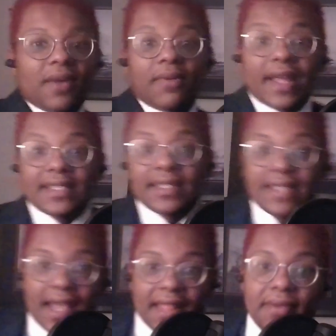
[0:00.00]
Well, that's
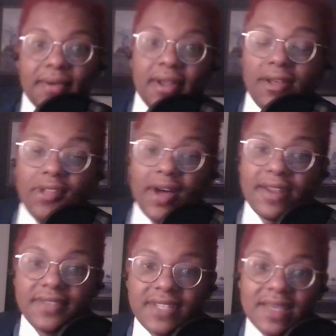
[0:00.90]
exactly what a
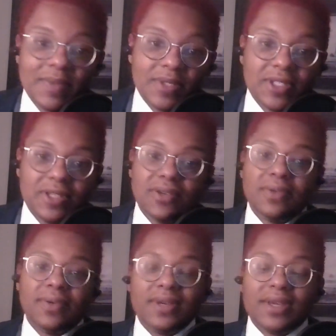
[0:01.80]
lot of teams
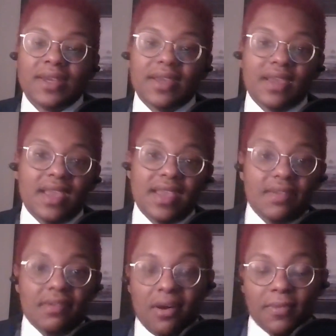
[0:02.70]
do
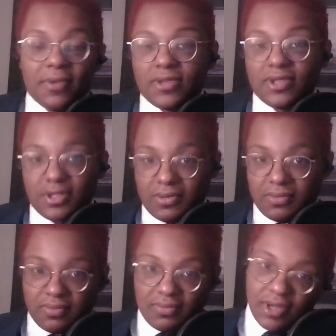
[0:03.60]
in almost
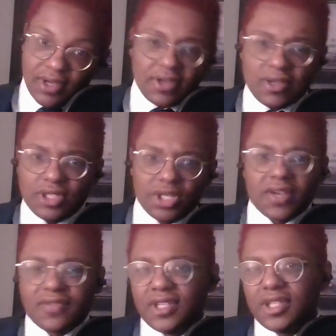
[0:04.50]
a good
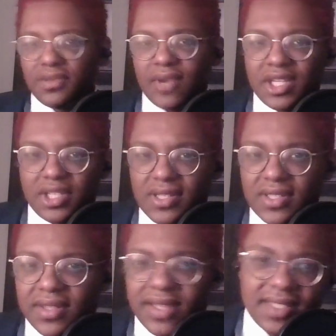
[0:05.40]
chunk of
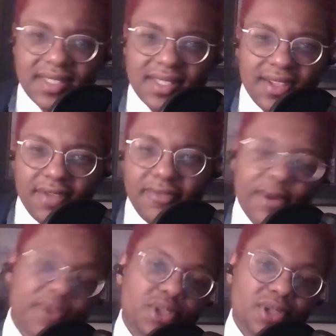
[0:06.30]
situations, unless the
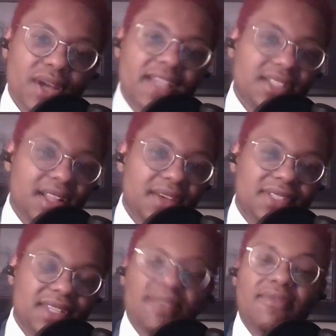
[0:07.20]
4th try is
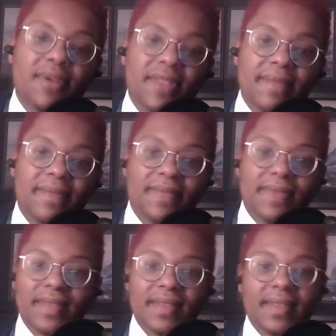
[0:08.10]
close enough for them.
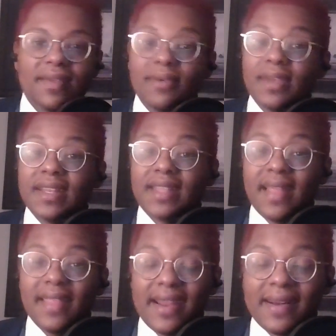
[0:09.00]
We'll get into
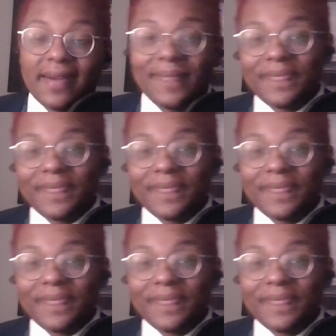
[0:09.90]
that later.